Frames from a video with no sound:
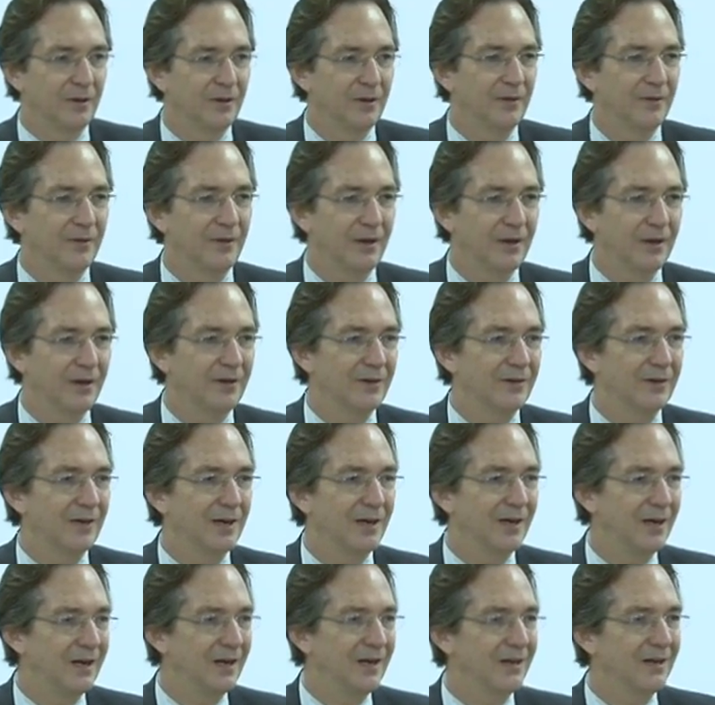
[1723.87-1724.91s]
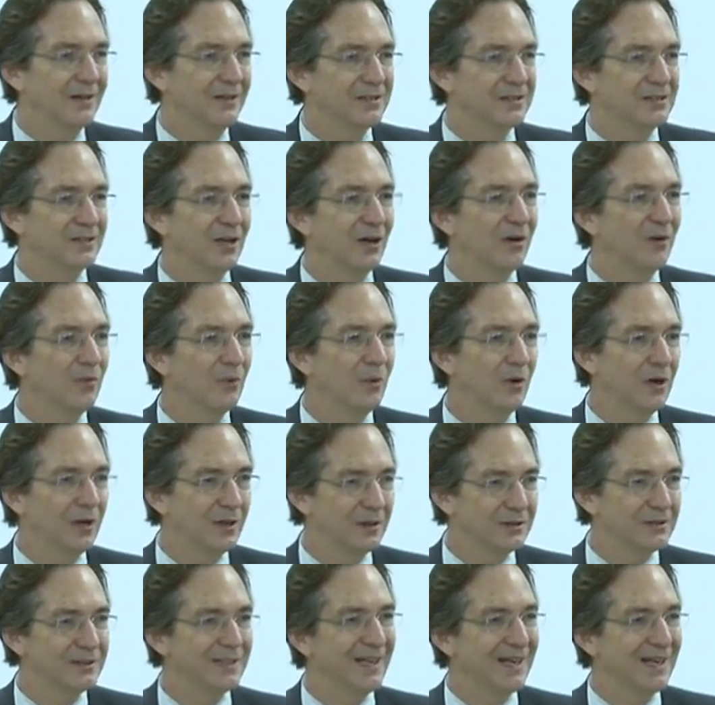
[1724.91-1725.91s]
their uh, cell walls.